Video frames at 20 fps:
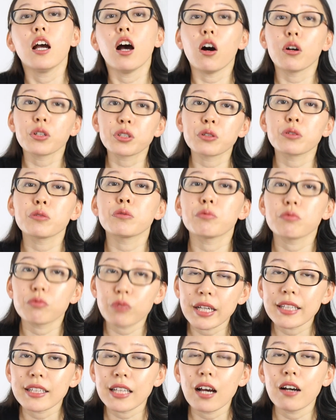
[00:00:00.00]
also
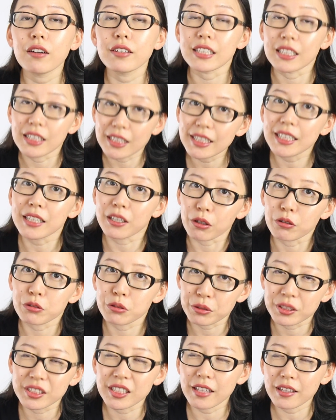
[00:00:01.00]
right now illegal
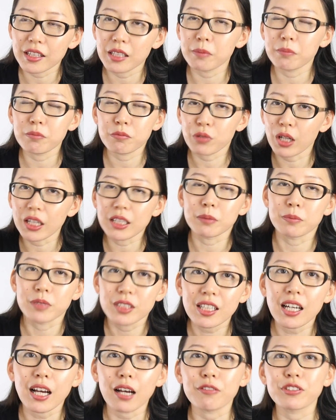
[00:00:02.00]
to send them random
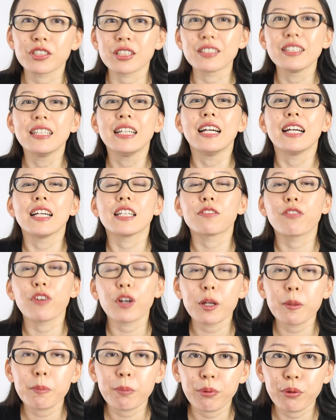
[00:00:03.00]
stuff so it's
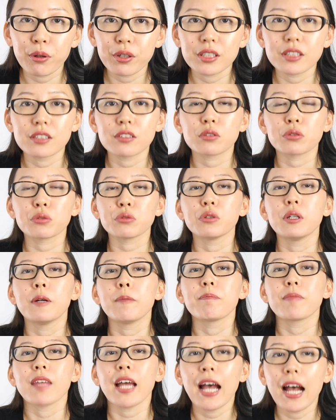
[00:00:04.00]
very important to
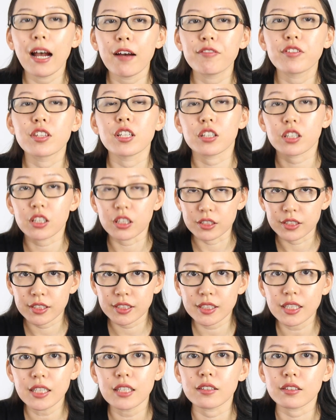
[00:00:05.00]
have their
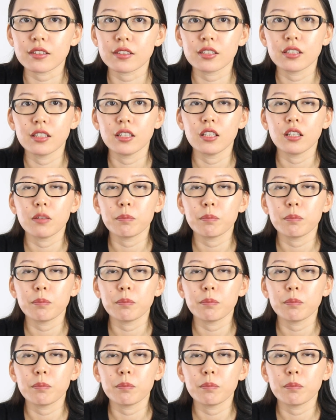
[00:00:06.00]
consent